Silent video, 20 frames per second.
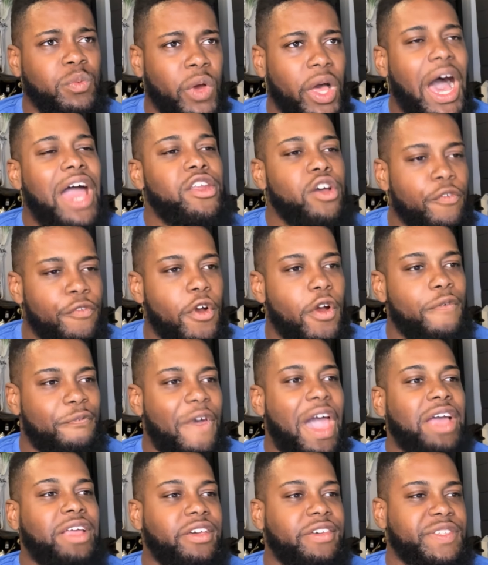I know for a
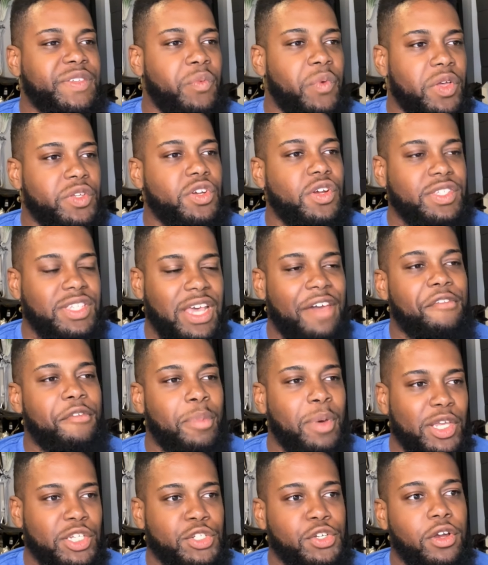fact I've seen whale sharks. I have a
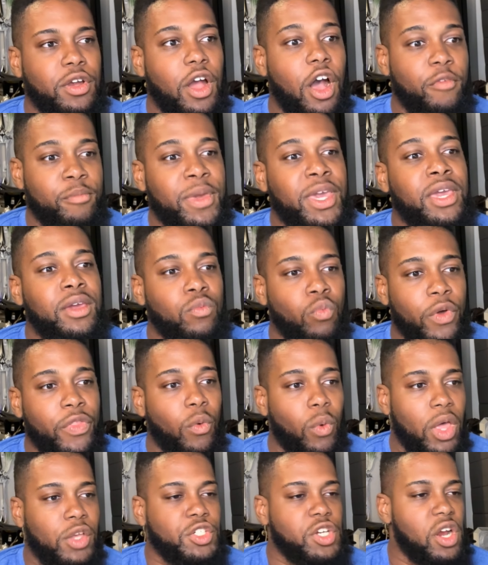picture of me with a
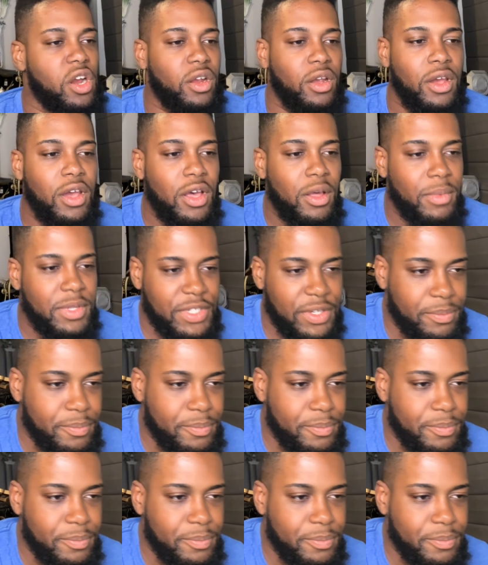whale shark. Let's see.